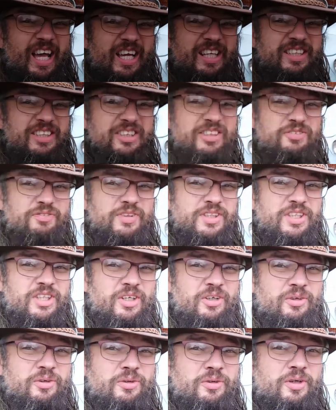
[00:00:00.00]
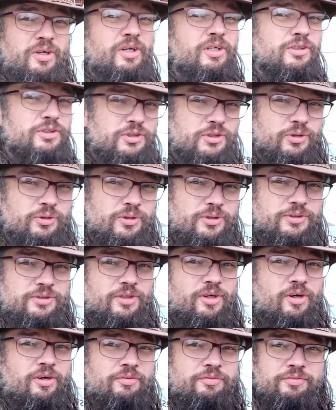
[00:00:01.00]
In this video, Tuck's
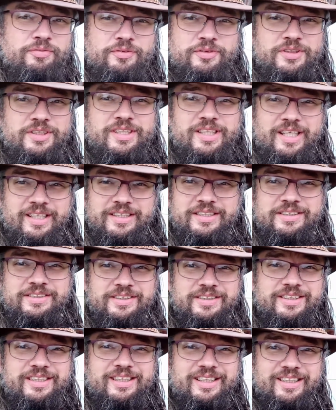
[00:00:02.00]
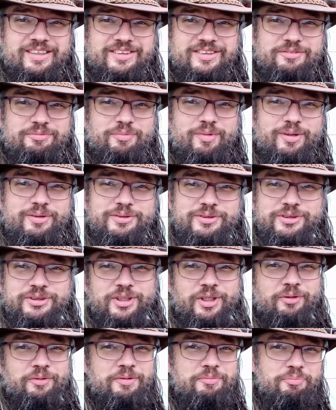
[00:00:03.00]
off to the NEC Classic Motor
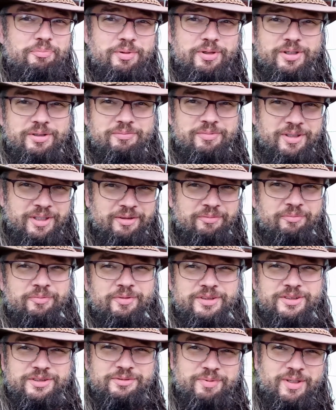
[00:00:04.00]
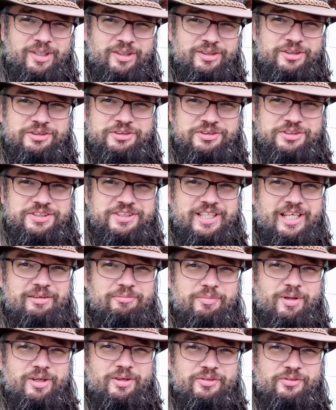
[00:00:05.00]
Show in Birmingham, which is about 110
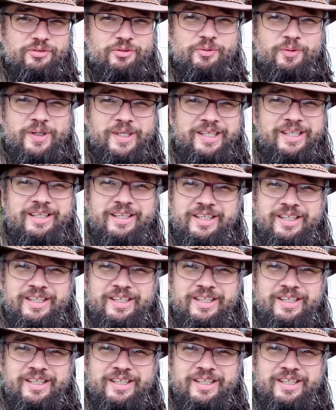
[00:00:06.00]
miles away.